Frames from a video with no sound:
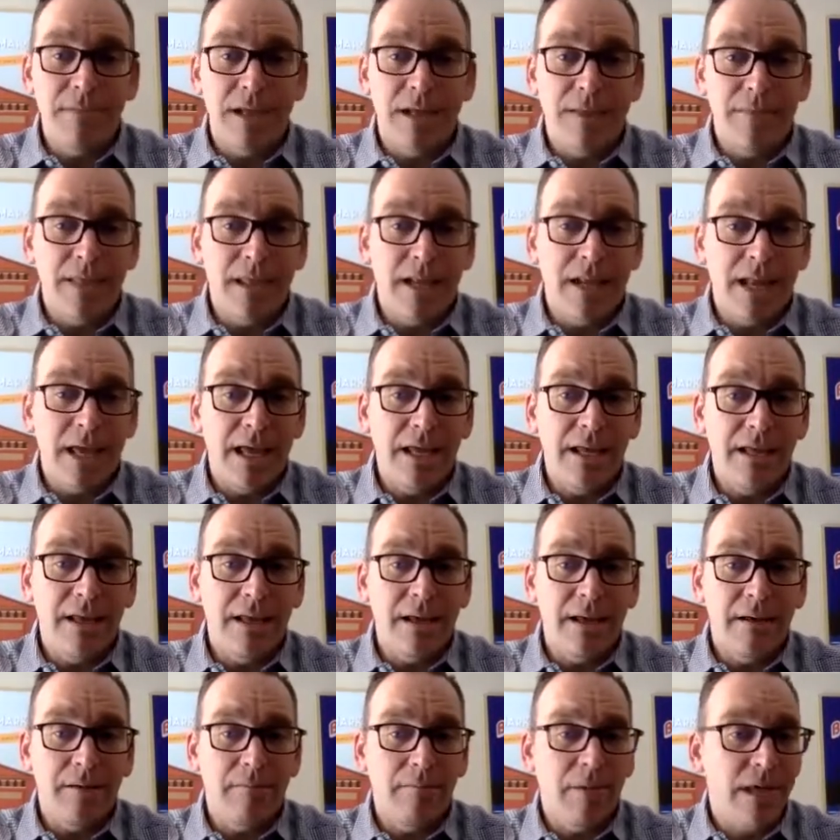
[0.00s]
and then
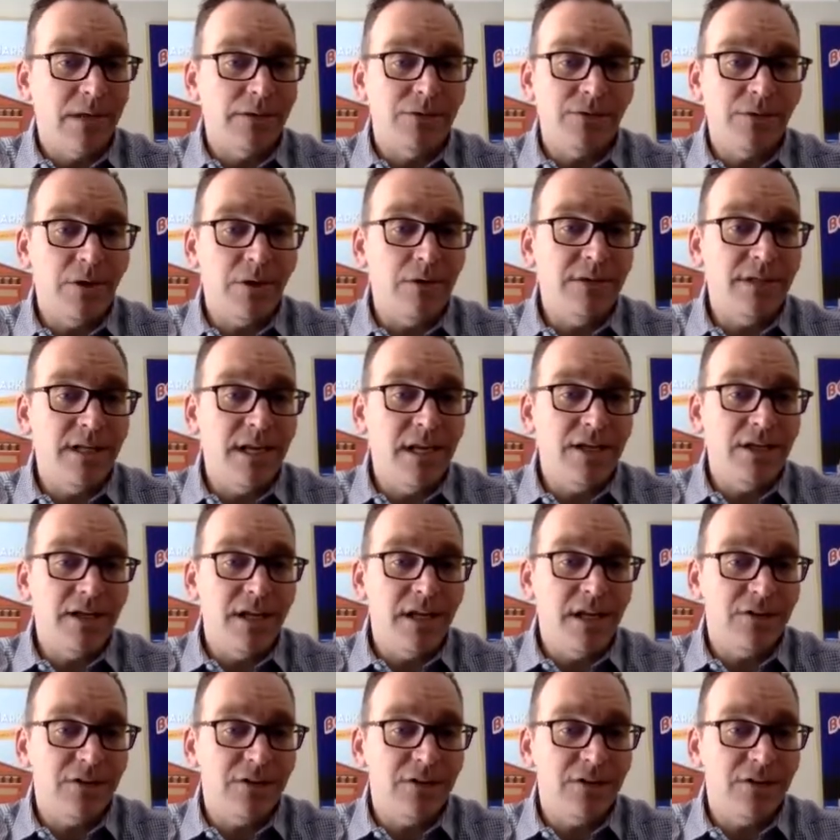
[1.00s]
I start teaching.